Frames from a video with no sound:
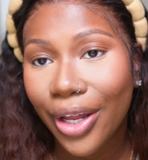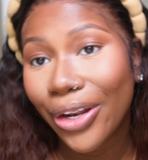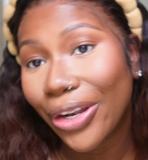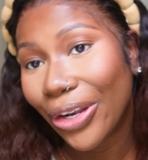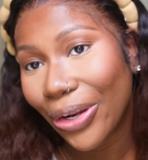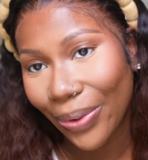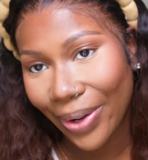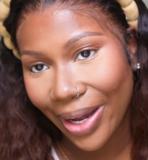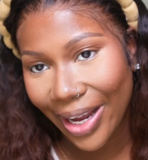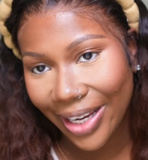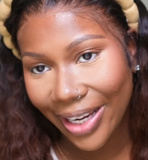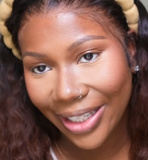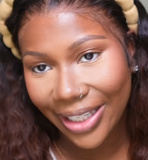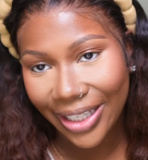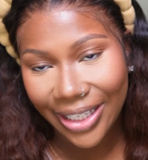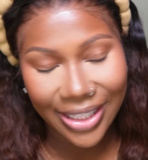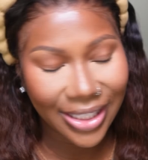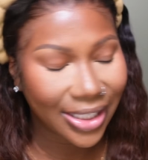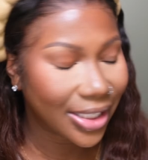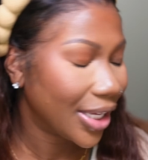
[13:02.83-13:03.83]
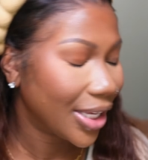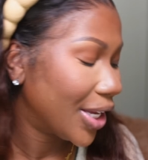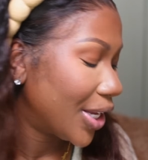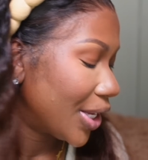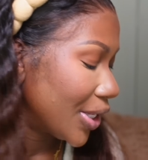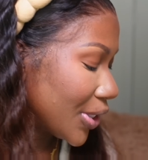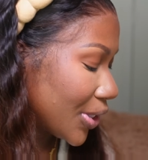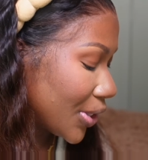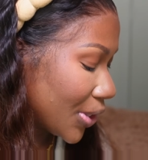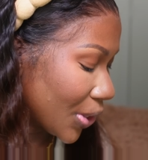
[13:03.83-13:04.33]
no eyelids.
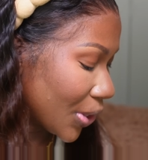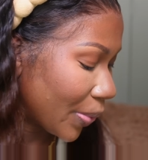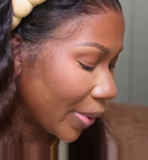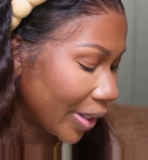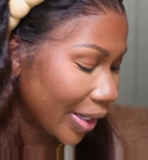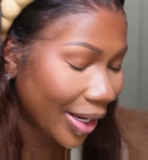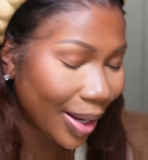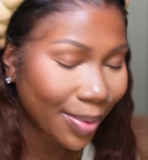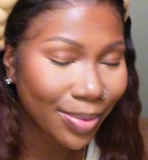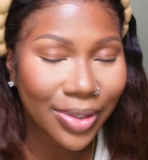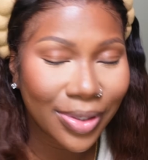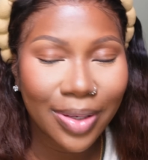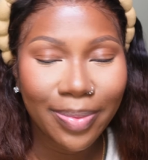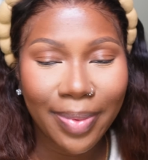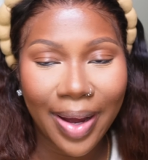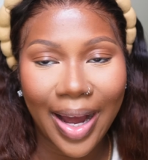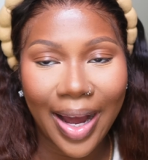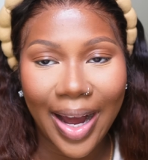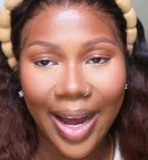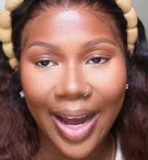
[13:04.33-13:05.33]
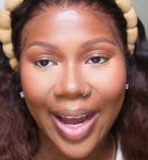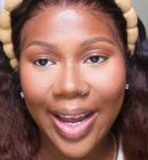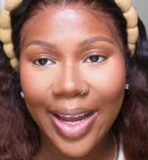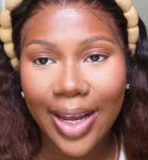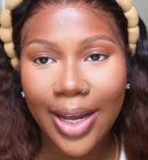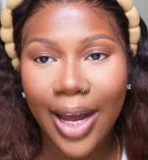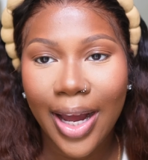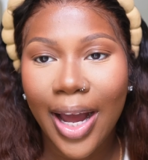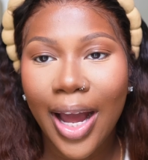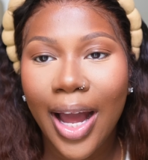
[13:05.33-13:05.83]
So when it comes to my
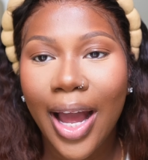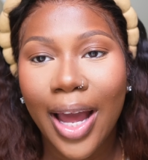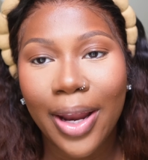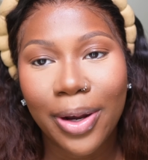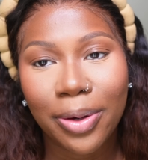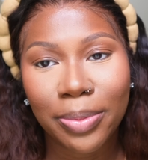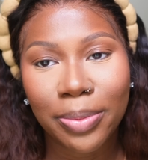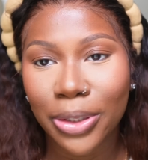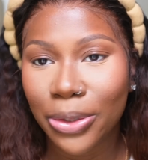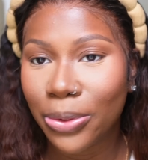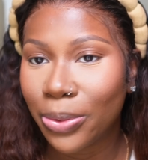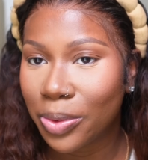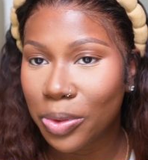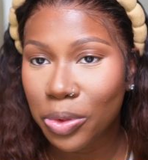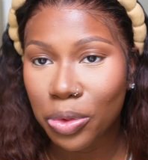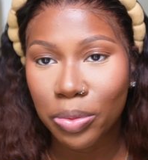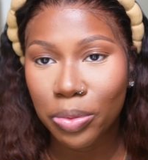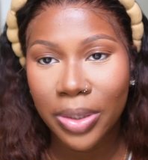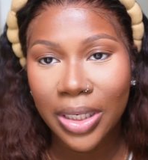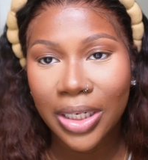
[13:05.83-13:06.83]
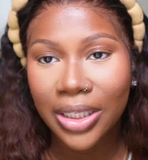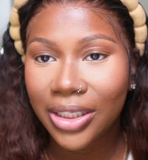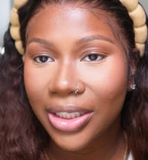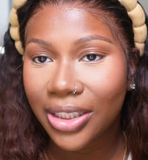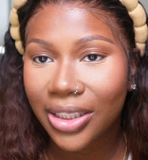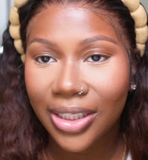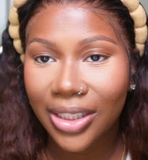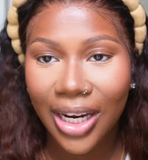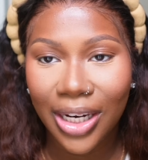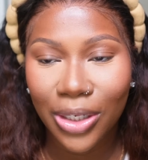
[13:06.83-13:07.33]
eye, I don't be doing too
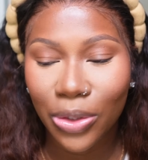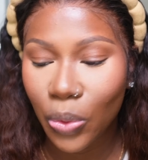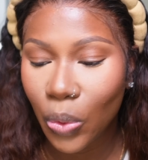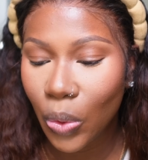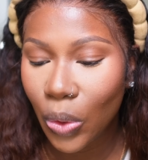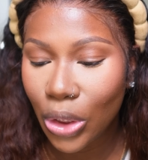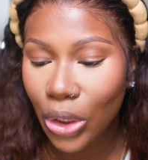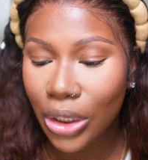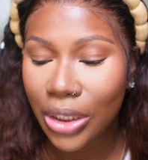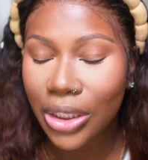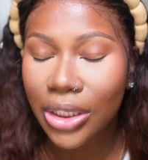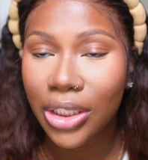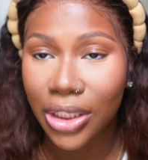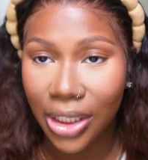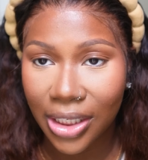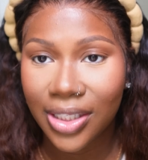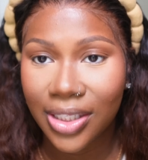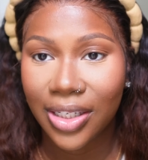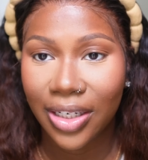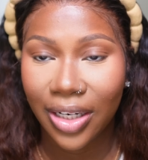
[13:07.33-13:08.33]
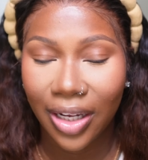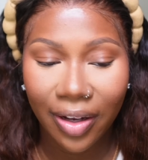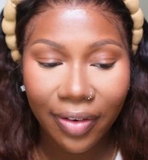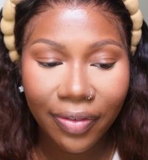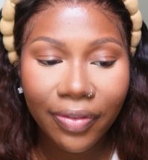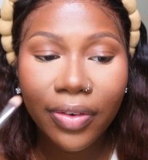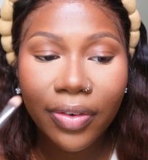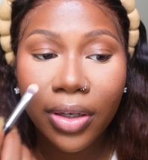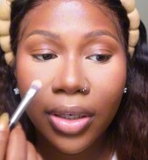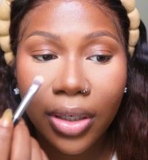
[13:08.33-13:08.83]
much. I do just enough.
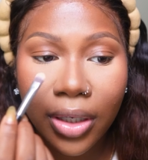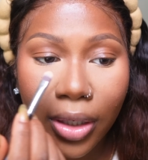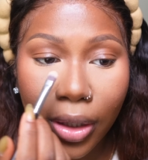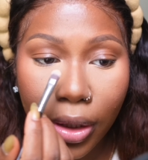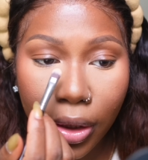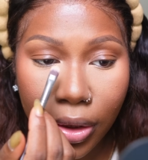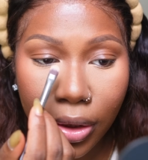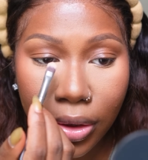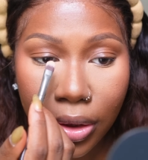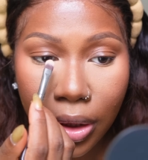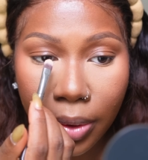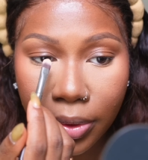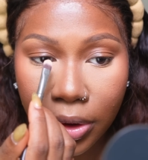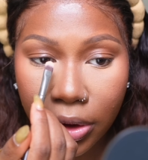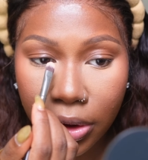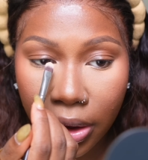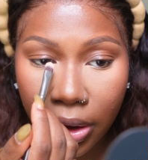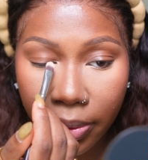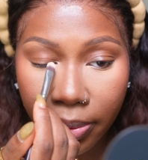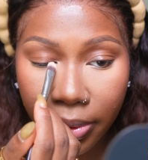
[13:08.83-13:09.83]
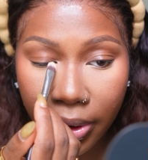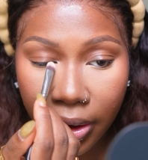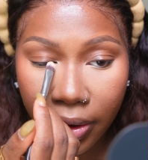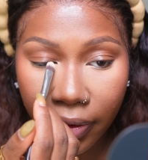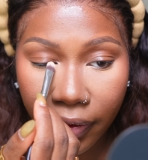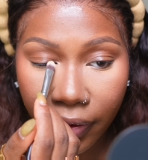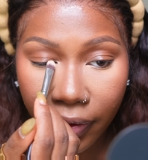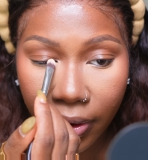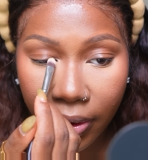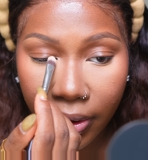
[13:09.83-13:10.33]
So I'm just gonna bring it
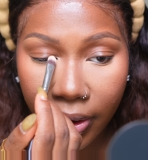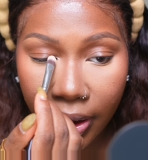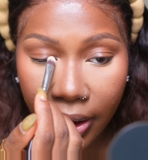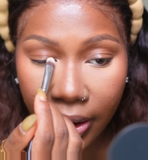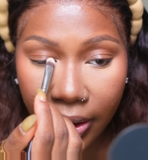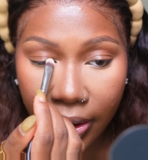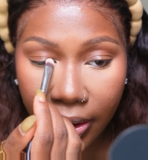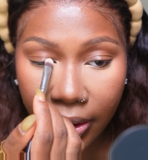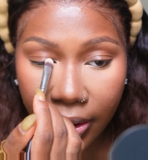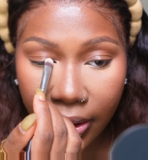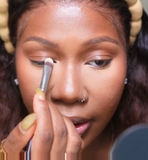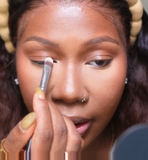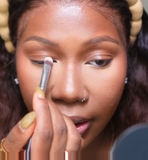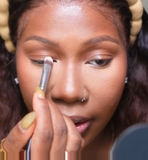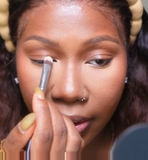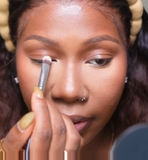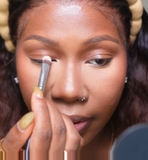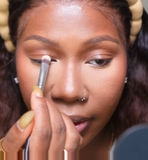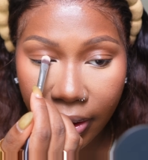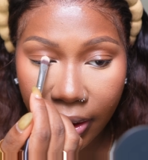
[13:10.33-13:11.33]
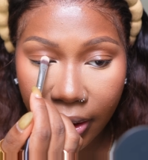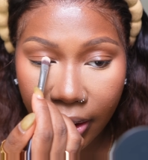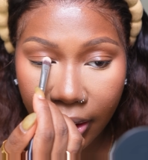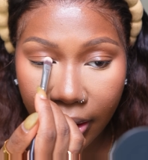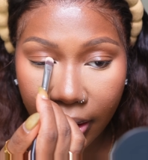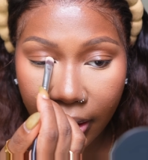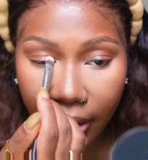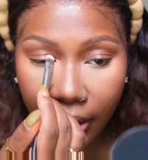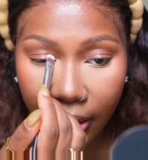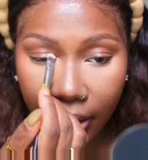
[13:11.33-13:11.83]
forward, like right
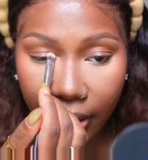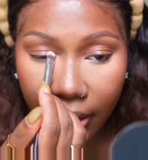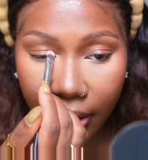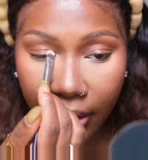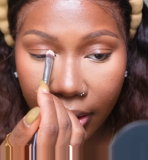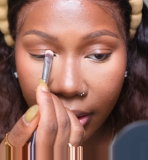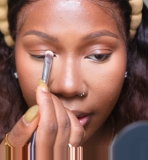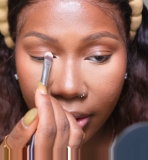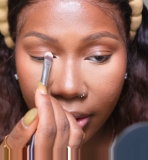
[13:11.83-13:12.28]
here.